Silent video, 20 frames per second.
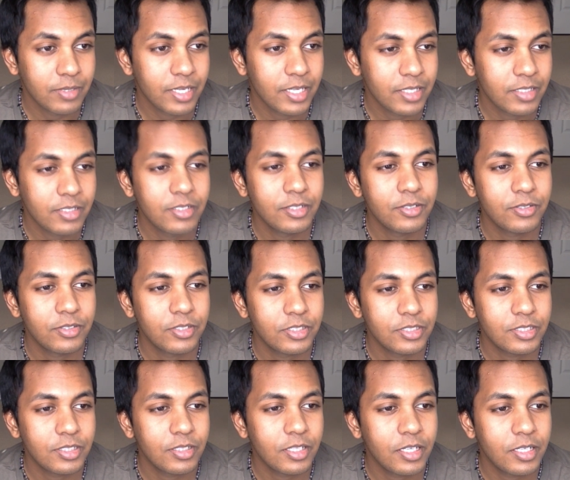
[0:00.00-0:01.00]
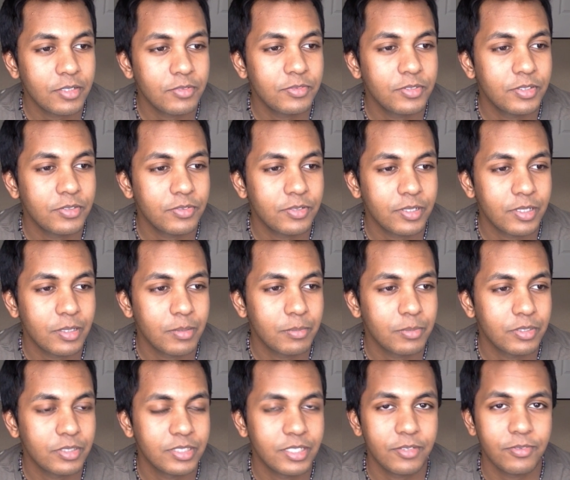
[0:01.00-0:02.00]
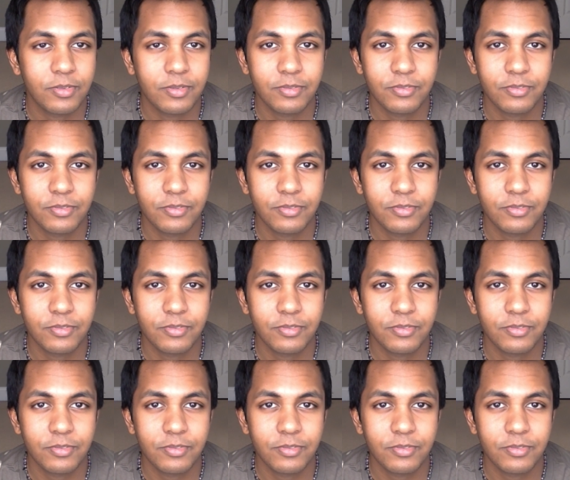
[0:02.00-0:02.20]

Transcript: And you know, there's a lot of different numbers that